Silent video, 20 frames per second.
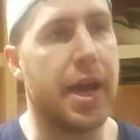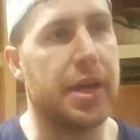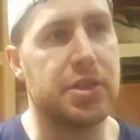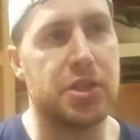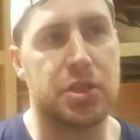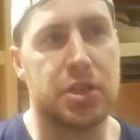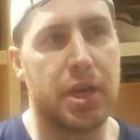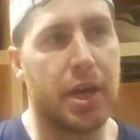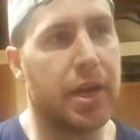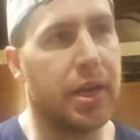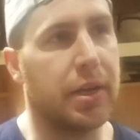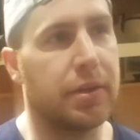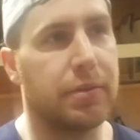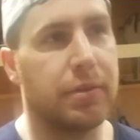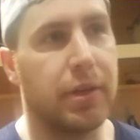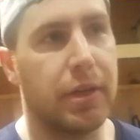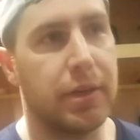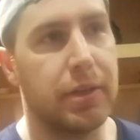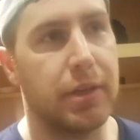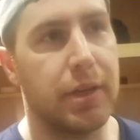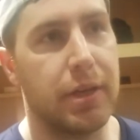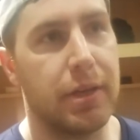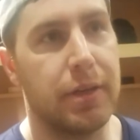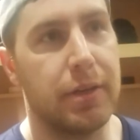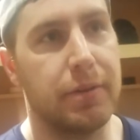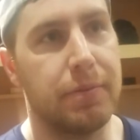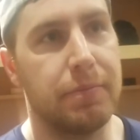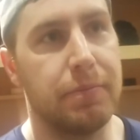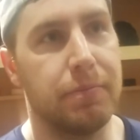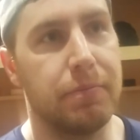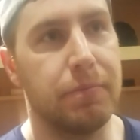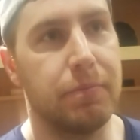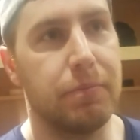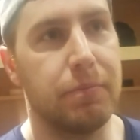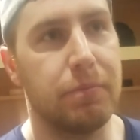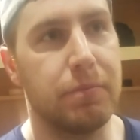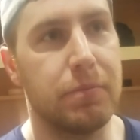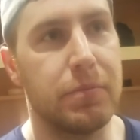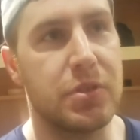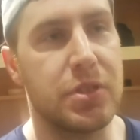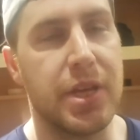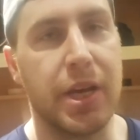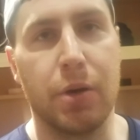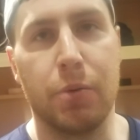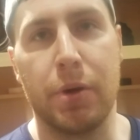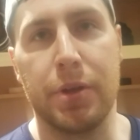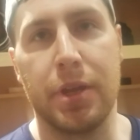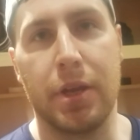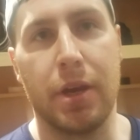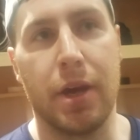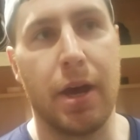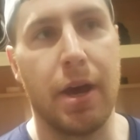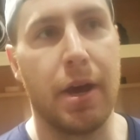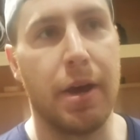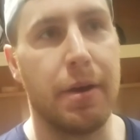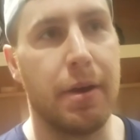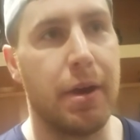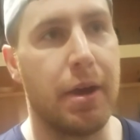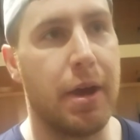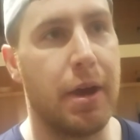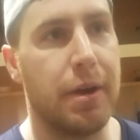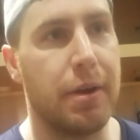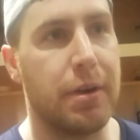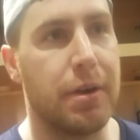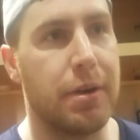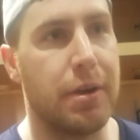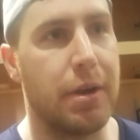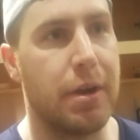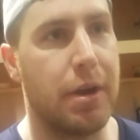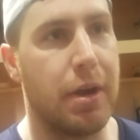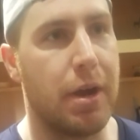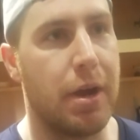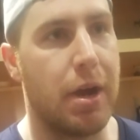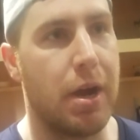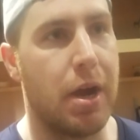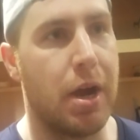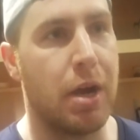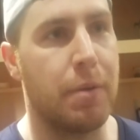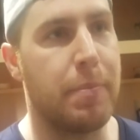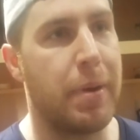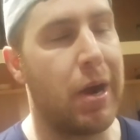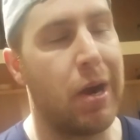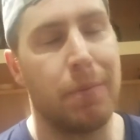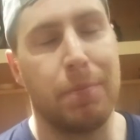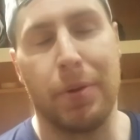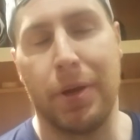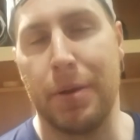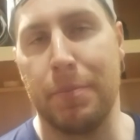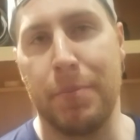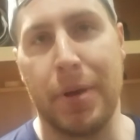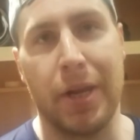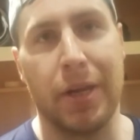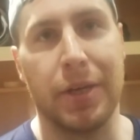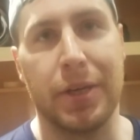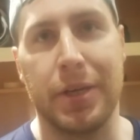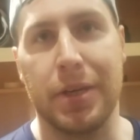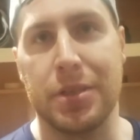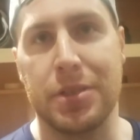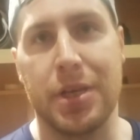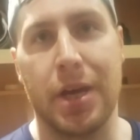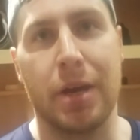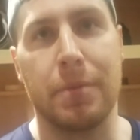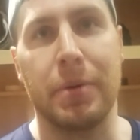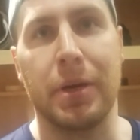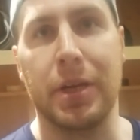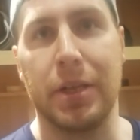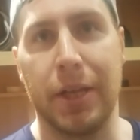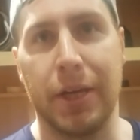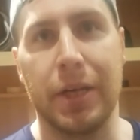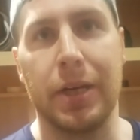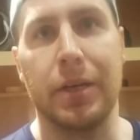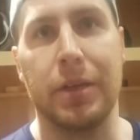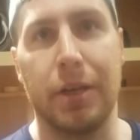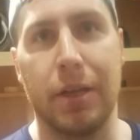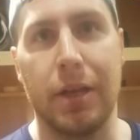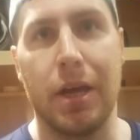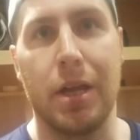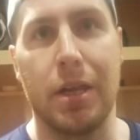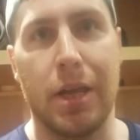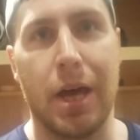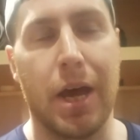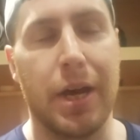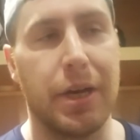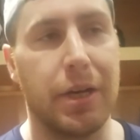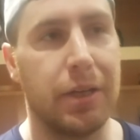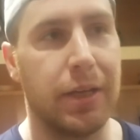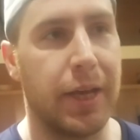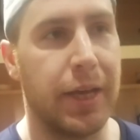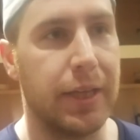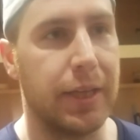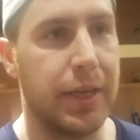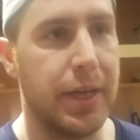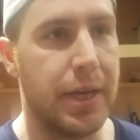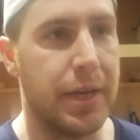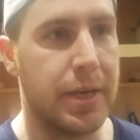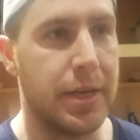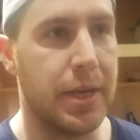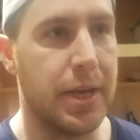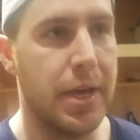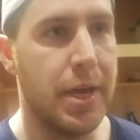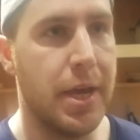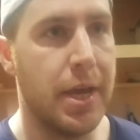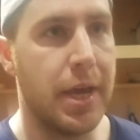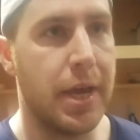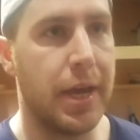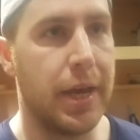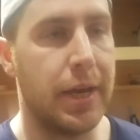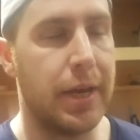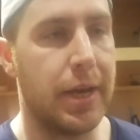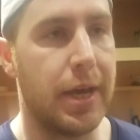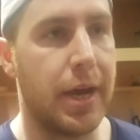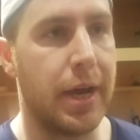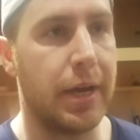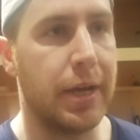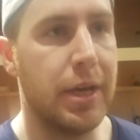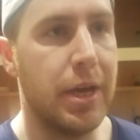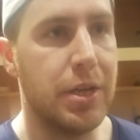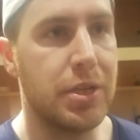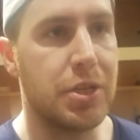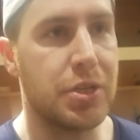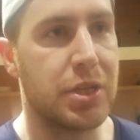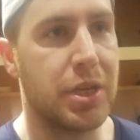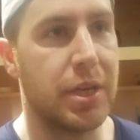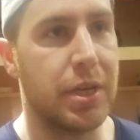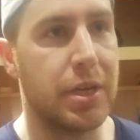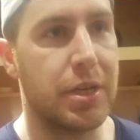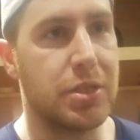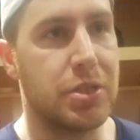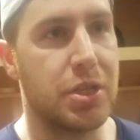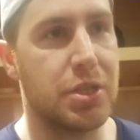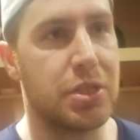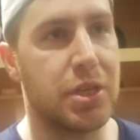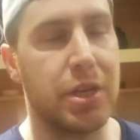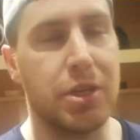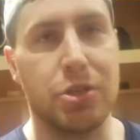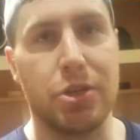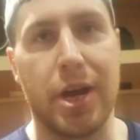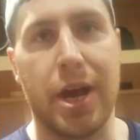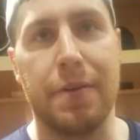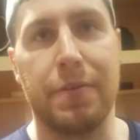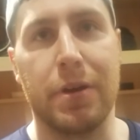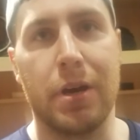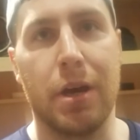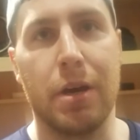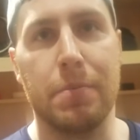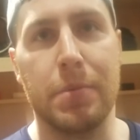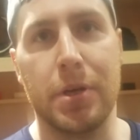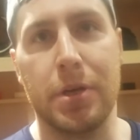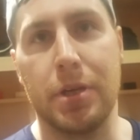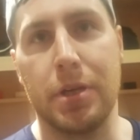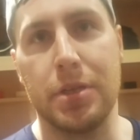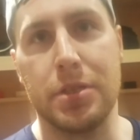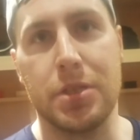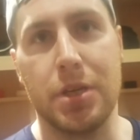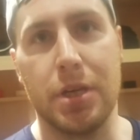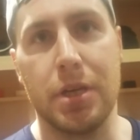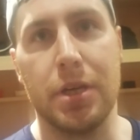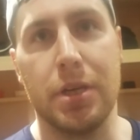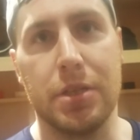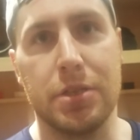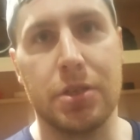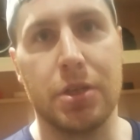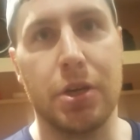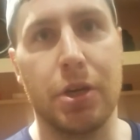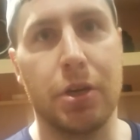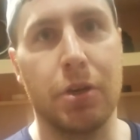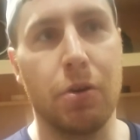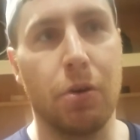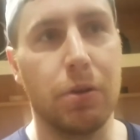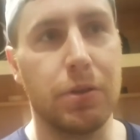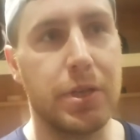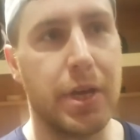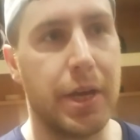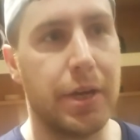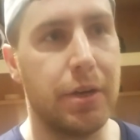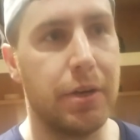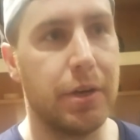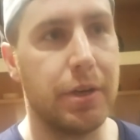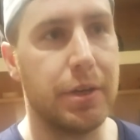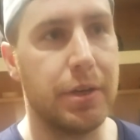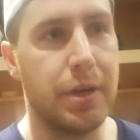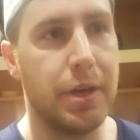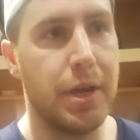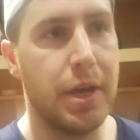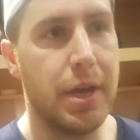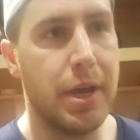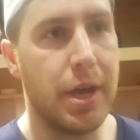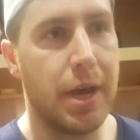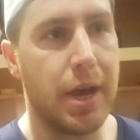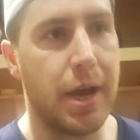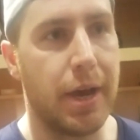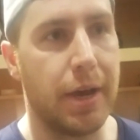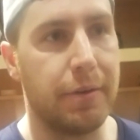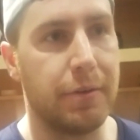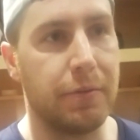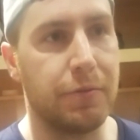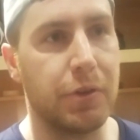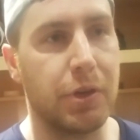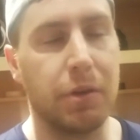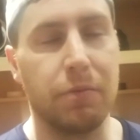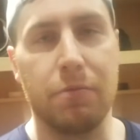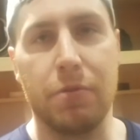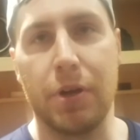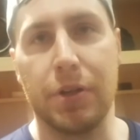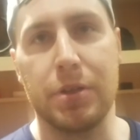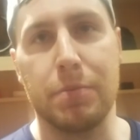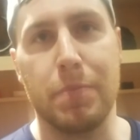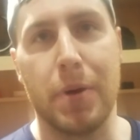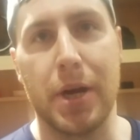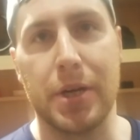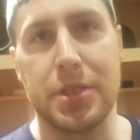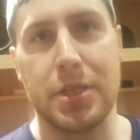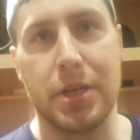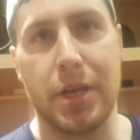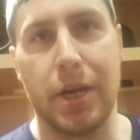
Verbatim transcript: just kind of uh, uh, stick with it. Uh, our our power play and penalty kills kind of been clicking a lot here lately, and and uh, just get uh, just getting traffic on him. he's he's a good goaltender, and uh, if you can the pucks in it,